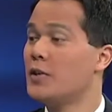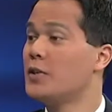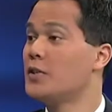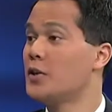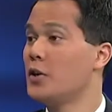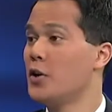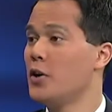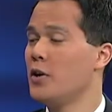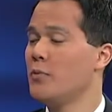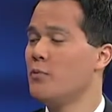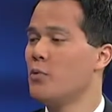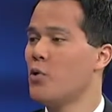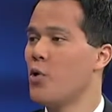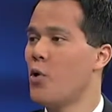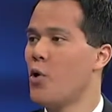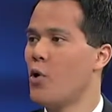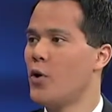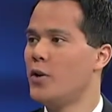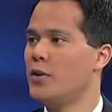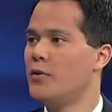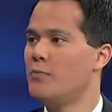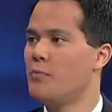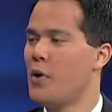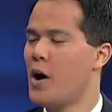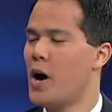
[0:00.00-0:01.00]
a term
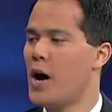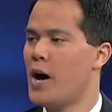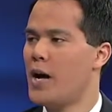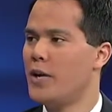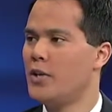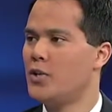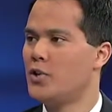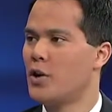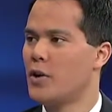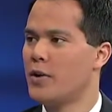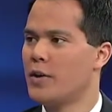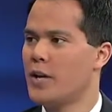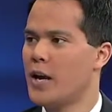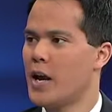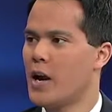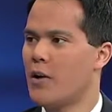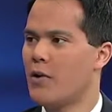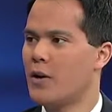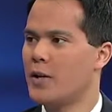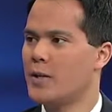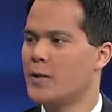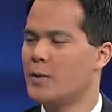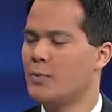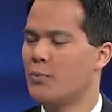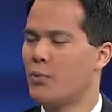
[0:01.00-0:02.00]
coined by John
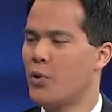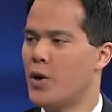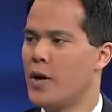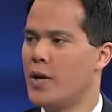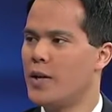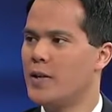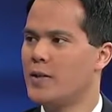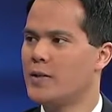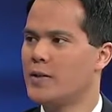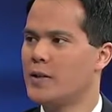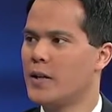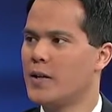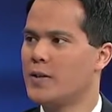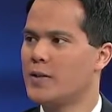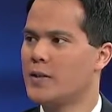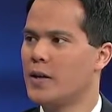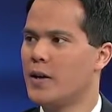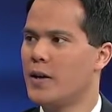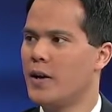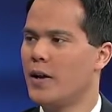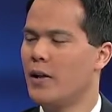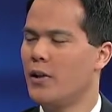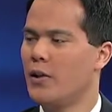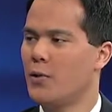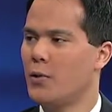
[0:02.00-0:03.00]
Kerry's
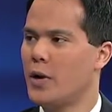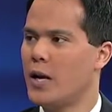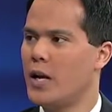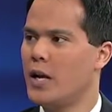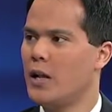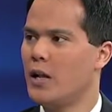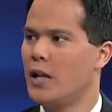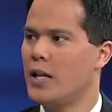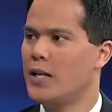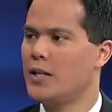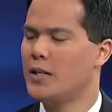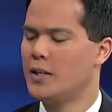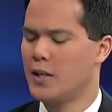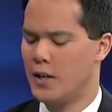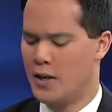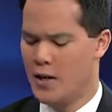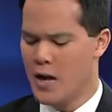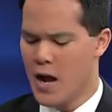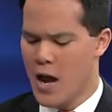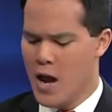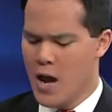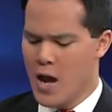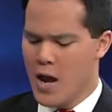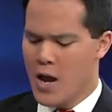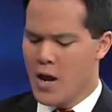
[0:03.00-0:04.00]
predecessor Hillary
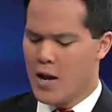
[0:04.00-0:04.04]
Clinton.